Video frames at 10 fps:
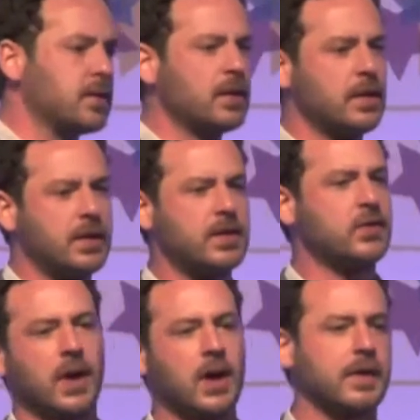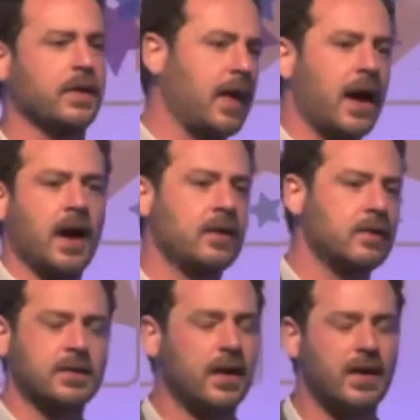and this is driving that,
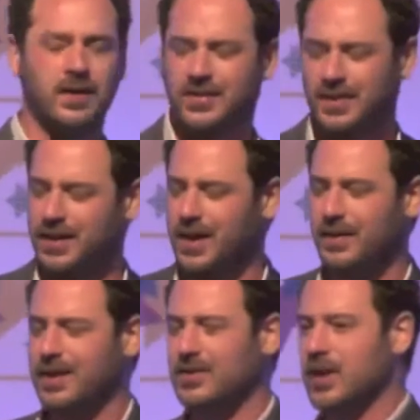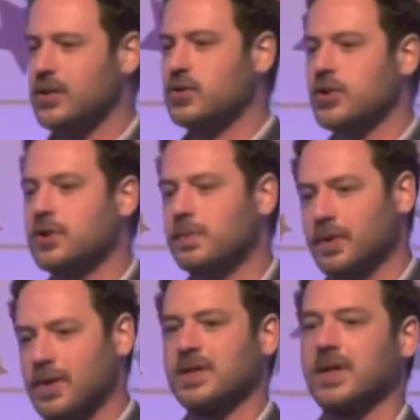and it's, it's just
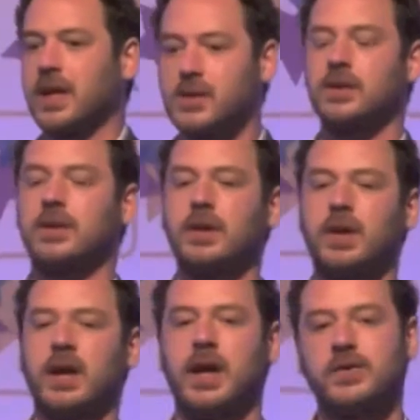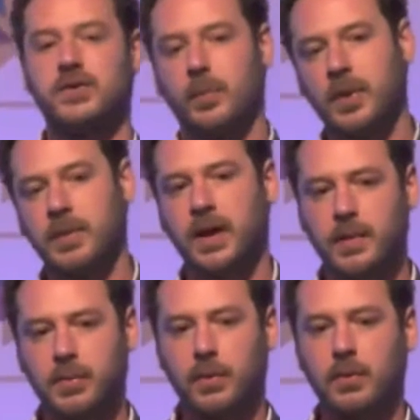procrastination. It's stopping
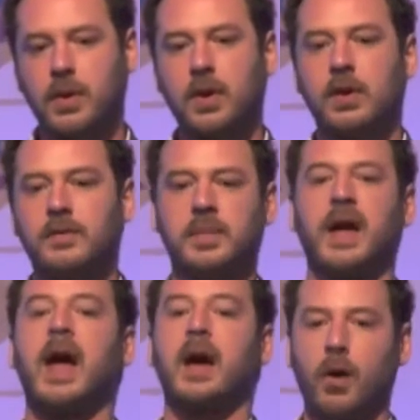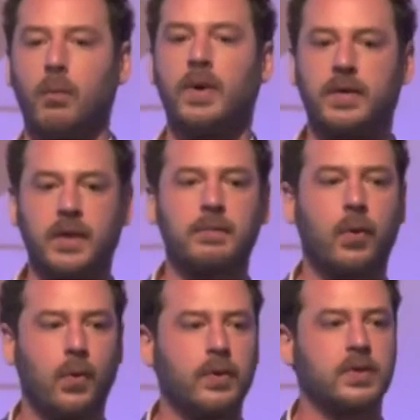people from getting on with the
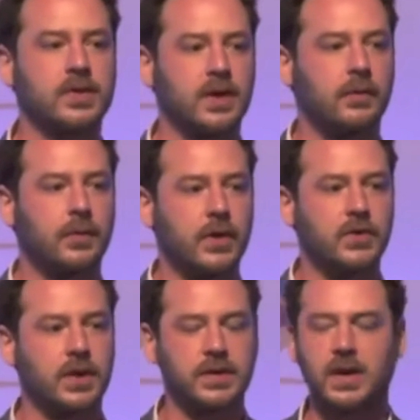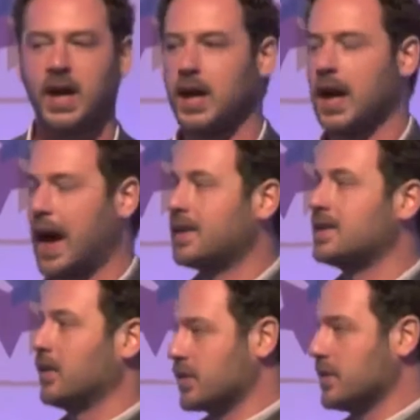important stuff, which is
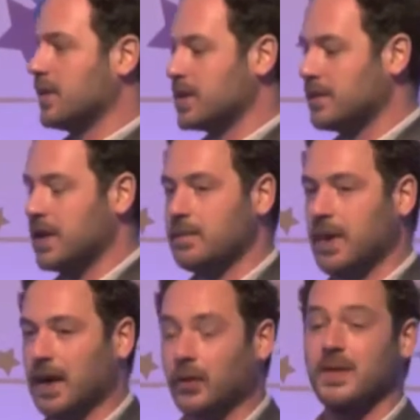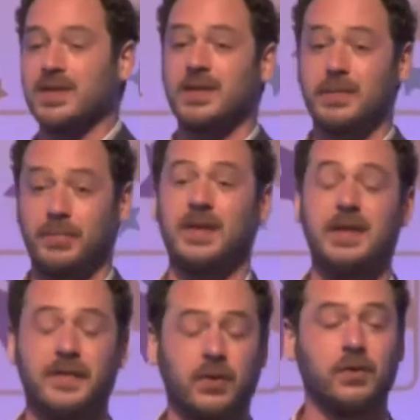acting on some of this feedback, although it's actually pretty
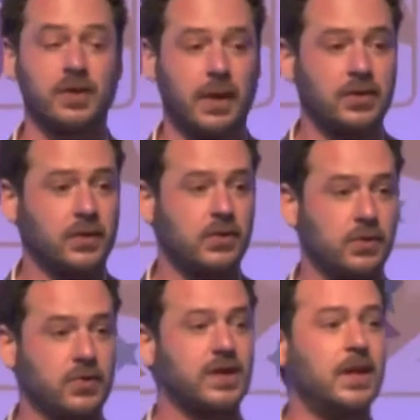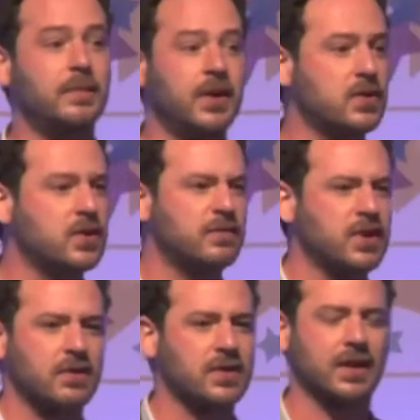difficult to act on, as you'll see, because the
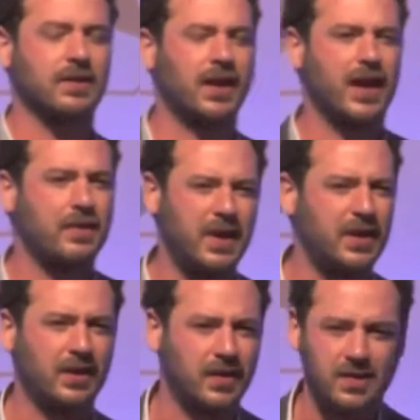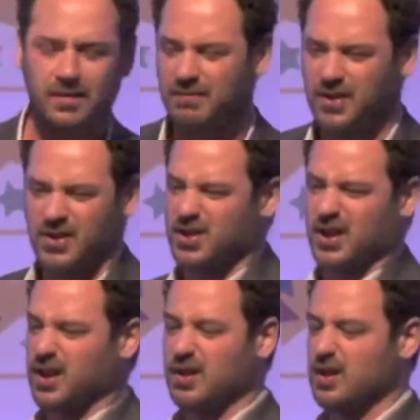results are kind of meaningless. It's
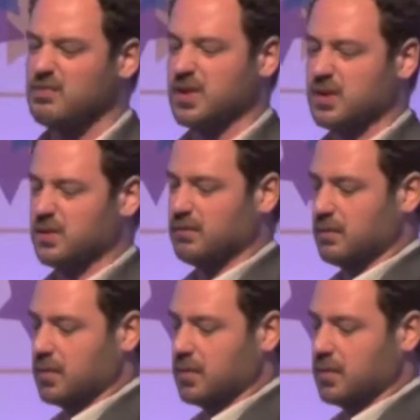just a load of numbers.